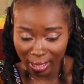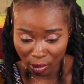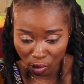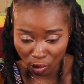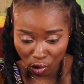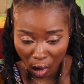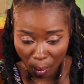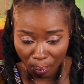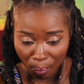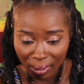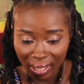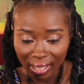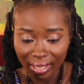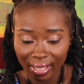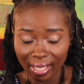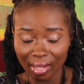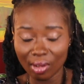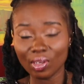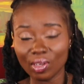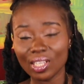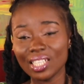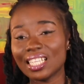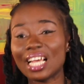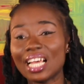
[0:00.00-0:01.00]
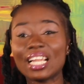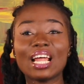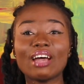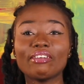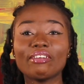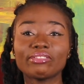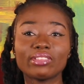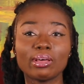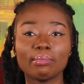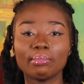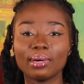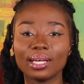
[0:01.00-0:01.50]
dropping thing is an
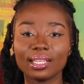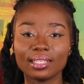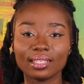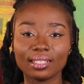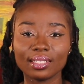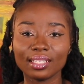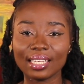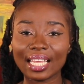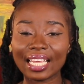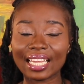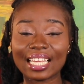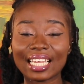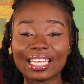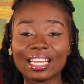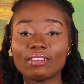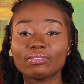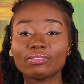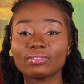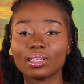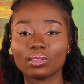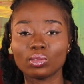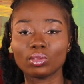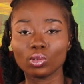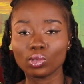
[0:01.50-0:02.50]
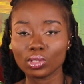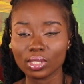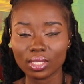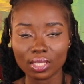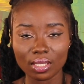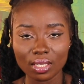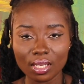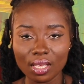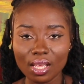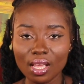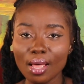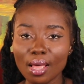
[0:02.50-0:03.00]
aftermath, like an
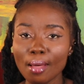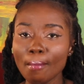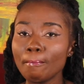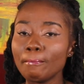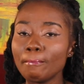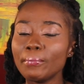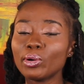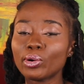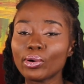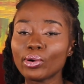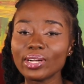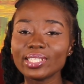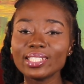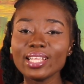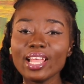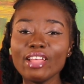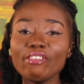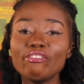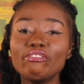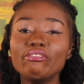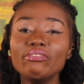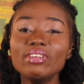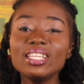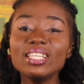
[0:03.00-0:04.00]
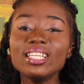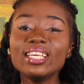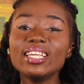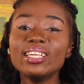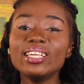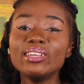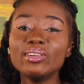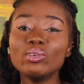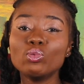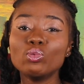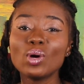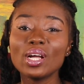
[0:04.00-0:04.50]
afterthought. Because if
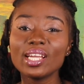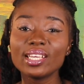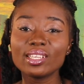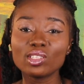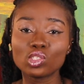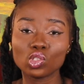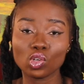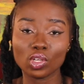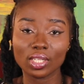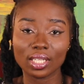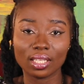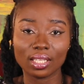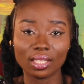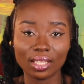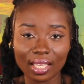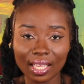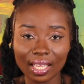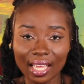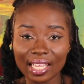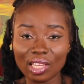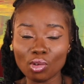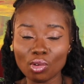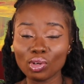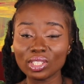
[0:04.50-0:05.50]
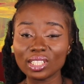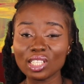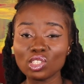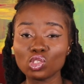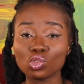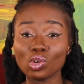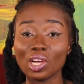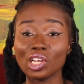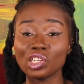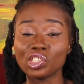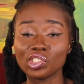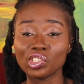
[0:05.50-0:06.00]
really when he saw the thing and he wanted
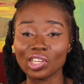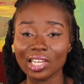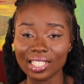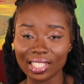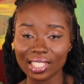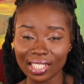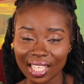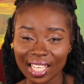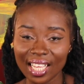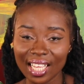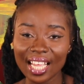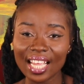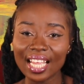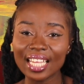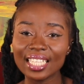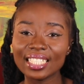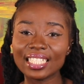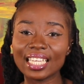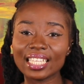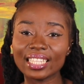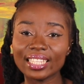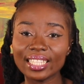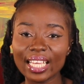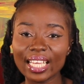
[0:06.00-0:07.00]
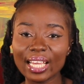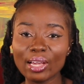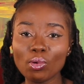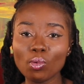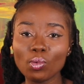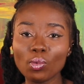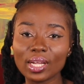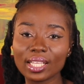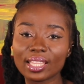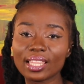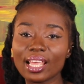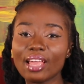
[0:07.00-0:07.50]
to address the thing
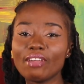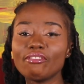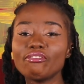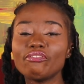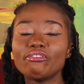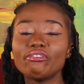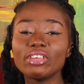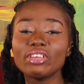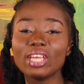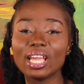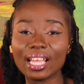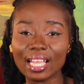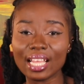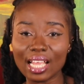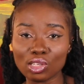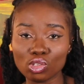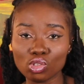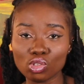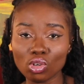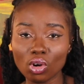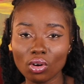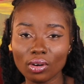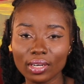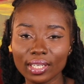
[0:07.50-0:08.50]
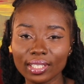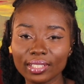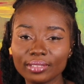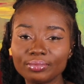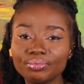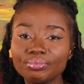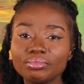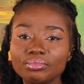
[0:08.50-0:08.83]
with a song,